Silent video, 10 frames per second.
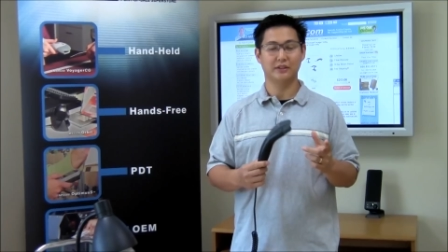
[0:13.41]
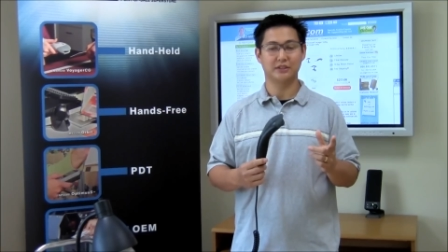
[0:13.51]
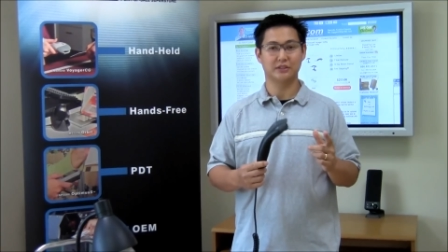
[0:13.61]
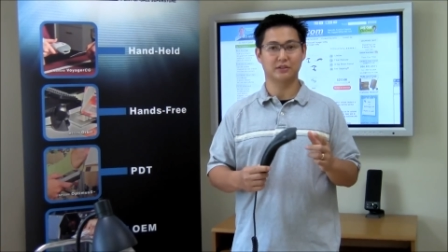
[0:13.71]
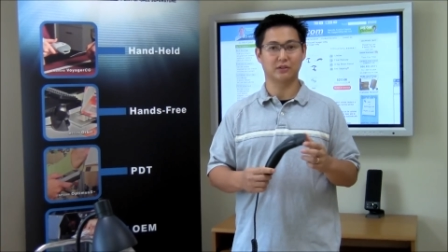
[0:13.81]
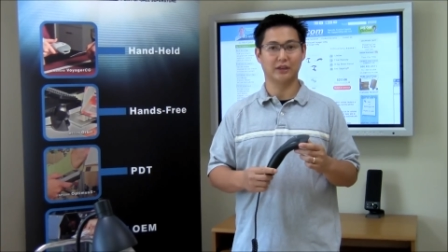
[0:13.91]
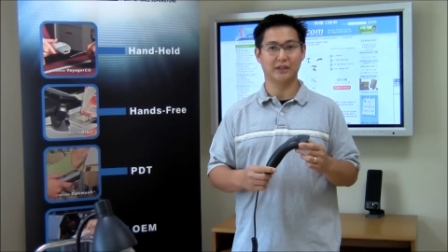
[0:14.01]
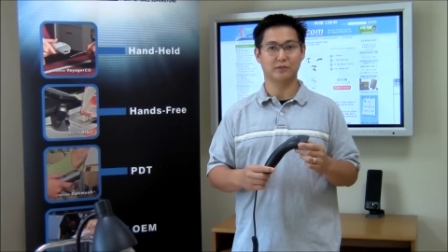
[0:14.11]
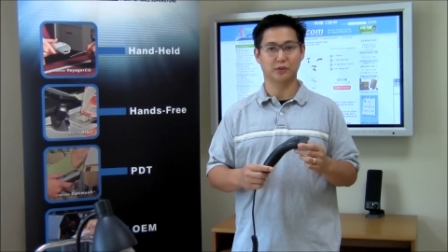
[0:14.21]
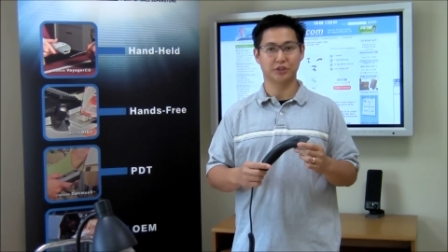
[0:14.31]
This is their
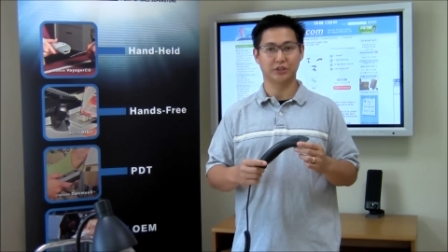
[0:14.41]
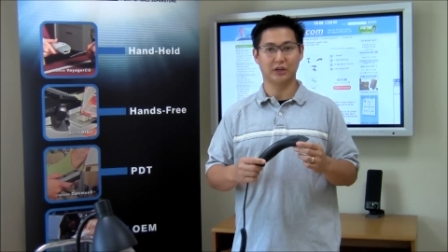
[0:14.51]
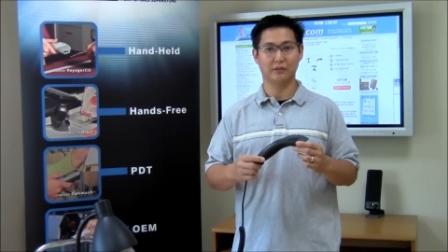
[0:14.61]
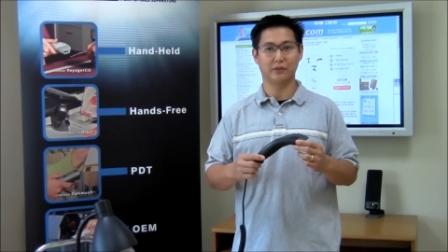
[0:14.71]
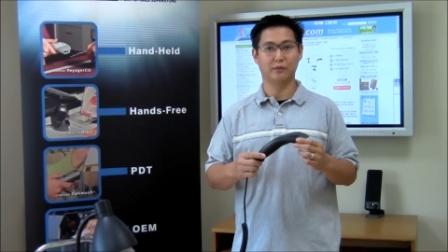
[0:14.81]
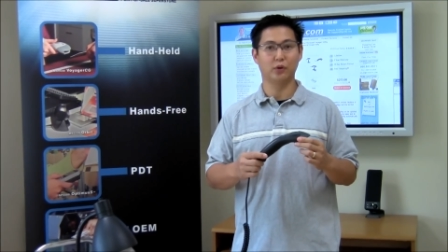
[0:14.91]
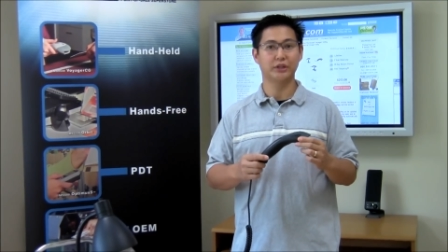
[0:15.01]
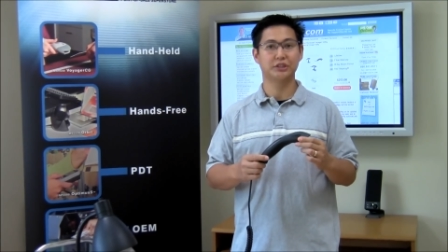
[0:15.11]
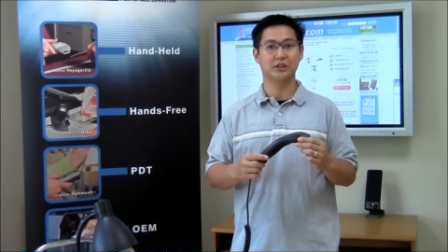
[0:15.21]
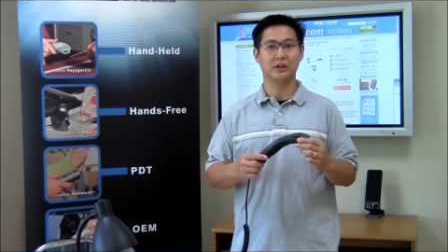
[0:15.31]
latest version of the
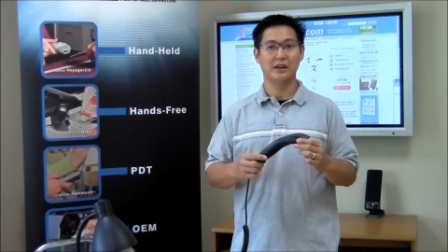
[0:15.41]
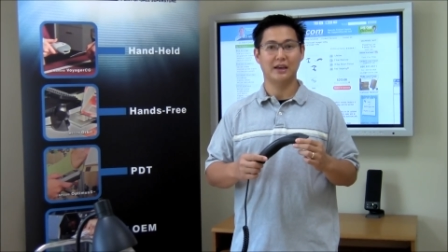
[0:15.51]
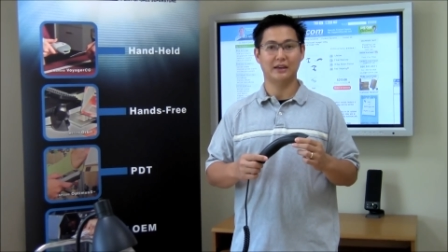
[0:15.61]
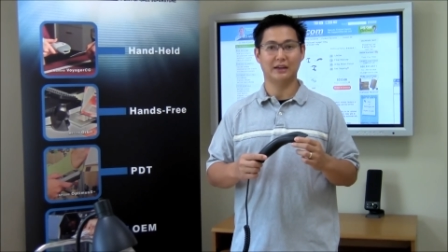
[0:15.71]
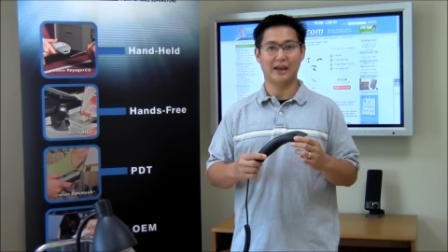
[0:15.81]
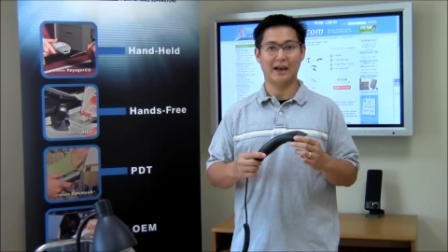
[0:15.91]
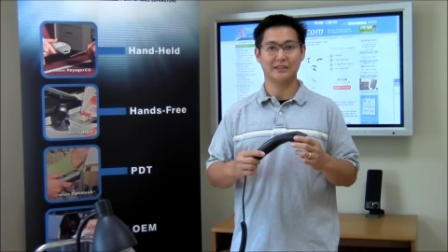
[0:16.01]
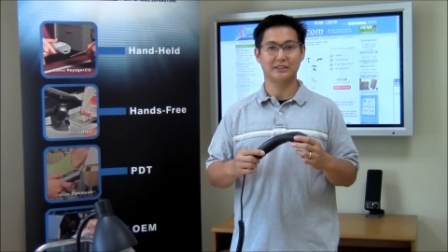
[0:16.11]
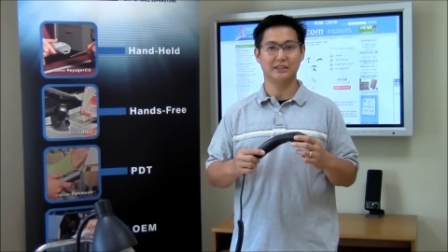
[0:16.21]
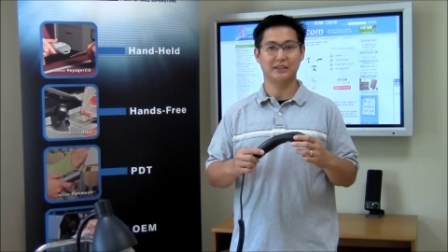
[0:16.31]
Voyager and it
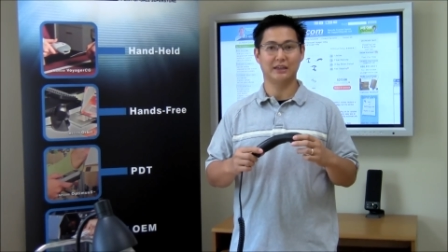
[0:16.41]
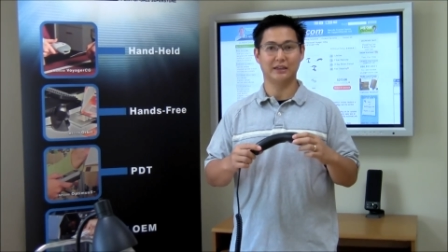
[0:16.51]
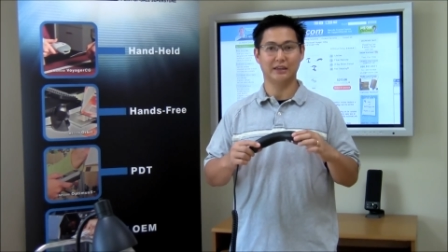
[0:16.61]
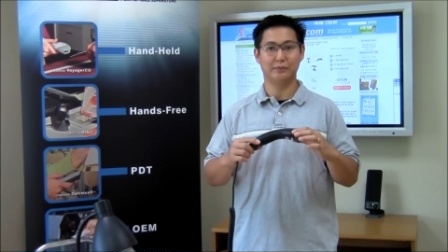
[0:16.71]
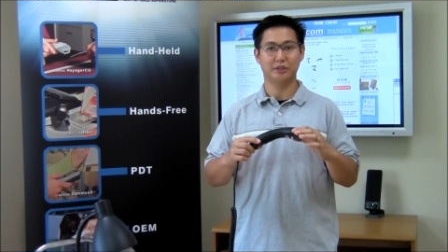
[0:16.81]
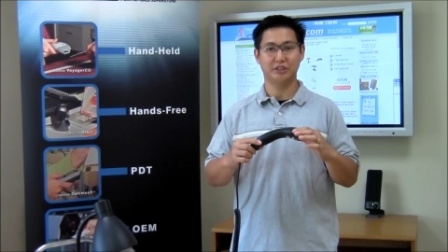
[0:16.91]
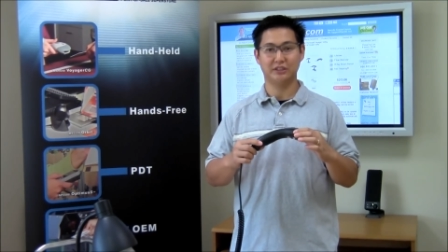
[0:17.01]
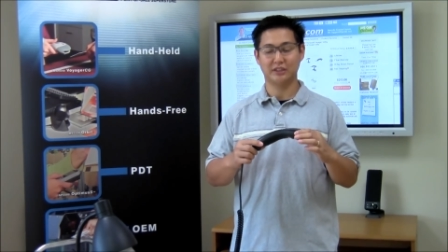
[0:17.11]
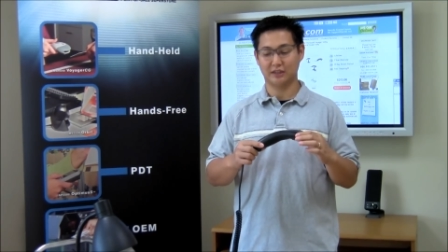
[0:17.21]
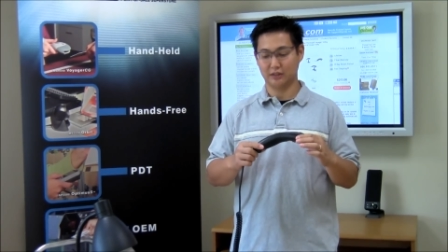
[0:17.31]
adds in an
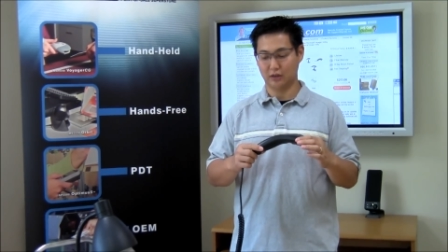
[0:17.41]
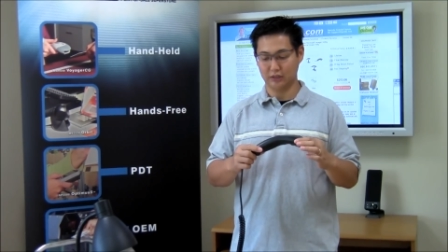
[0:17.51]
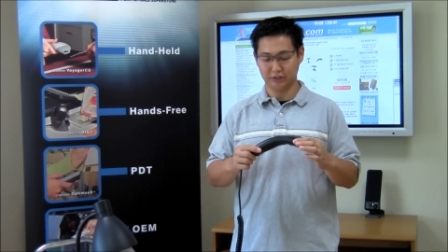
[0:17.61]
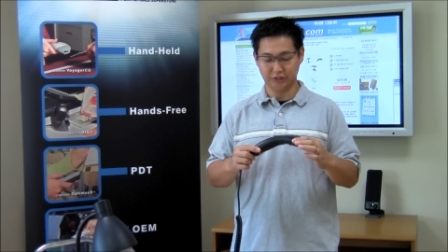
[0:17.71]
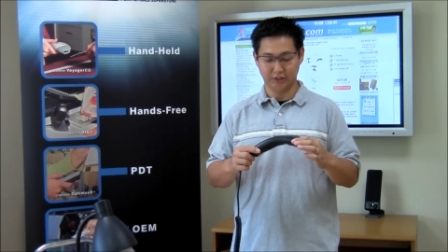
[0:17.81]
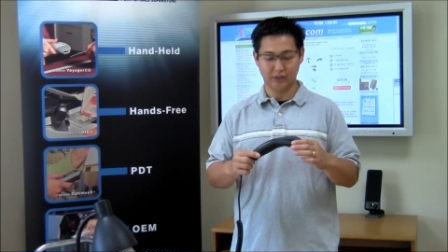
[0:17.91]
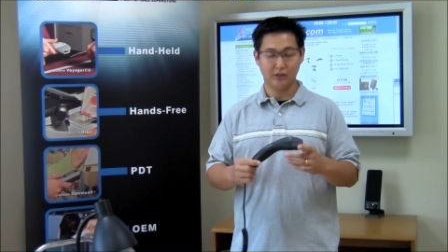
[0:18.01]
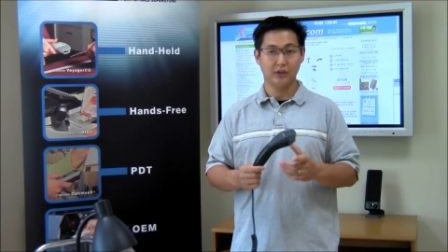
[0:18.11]
imaging technology.